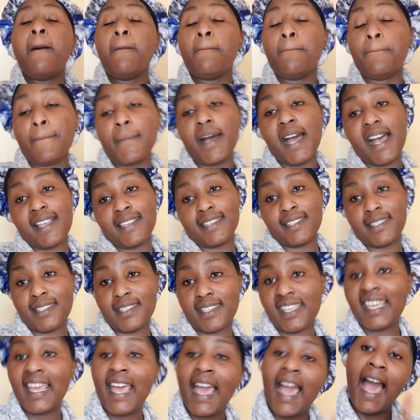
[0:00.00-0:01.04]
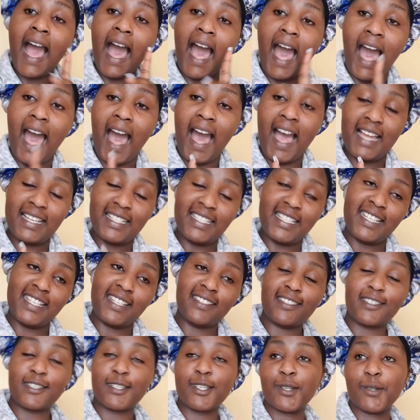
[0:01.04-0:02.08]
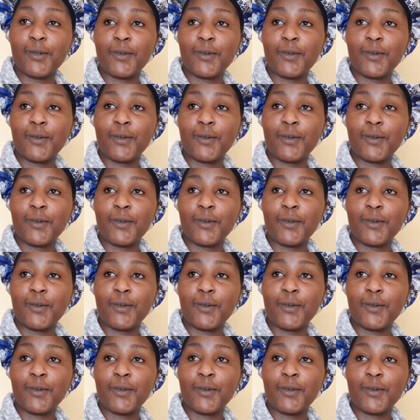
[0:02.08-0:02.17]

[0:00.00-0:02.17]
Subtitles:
Mercy artist.